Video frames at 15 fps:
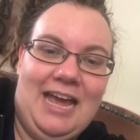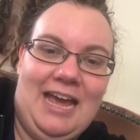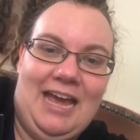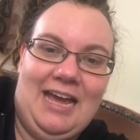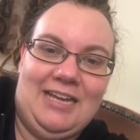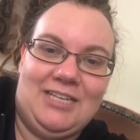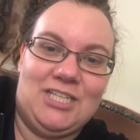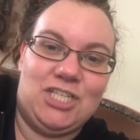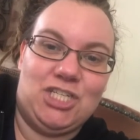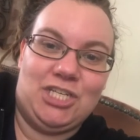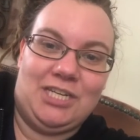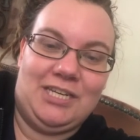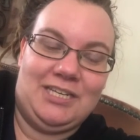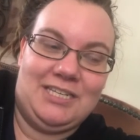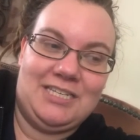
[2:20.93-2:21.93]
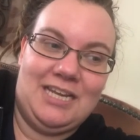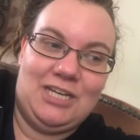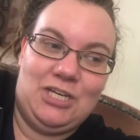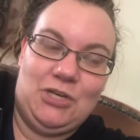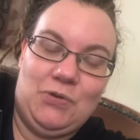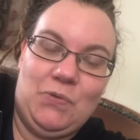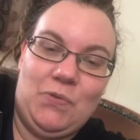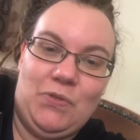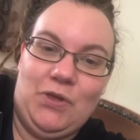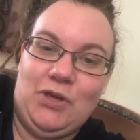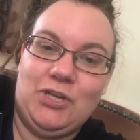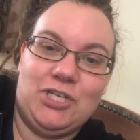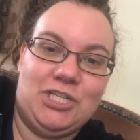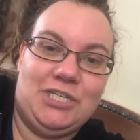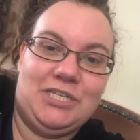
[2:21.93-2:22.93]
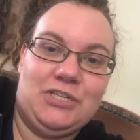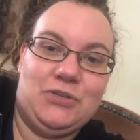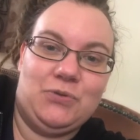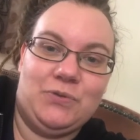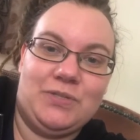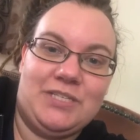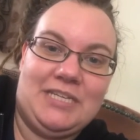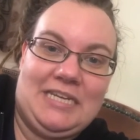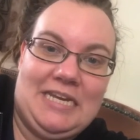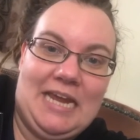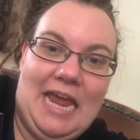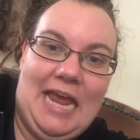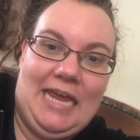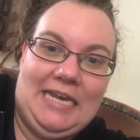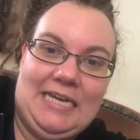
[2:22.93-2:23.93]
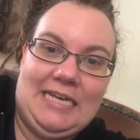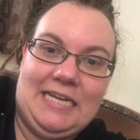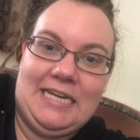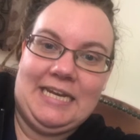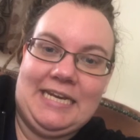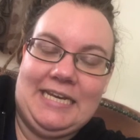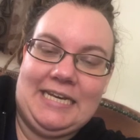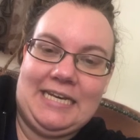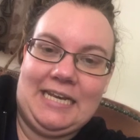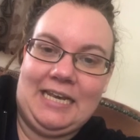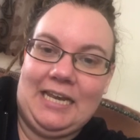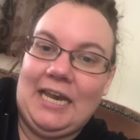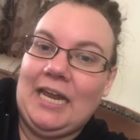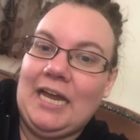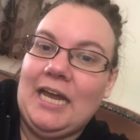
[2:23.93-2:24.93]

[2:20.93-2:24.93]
and she can tell you that she did not see any little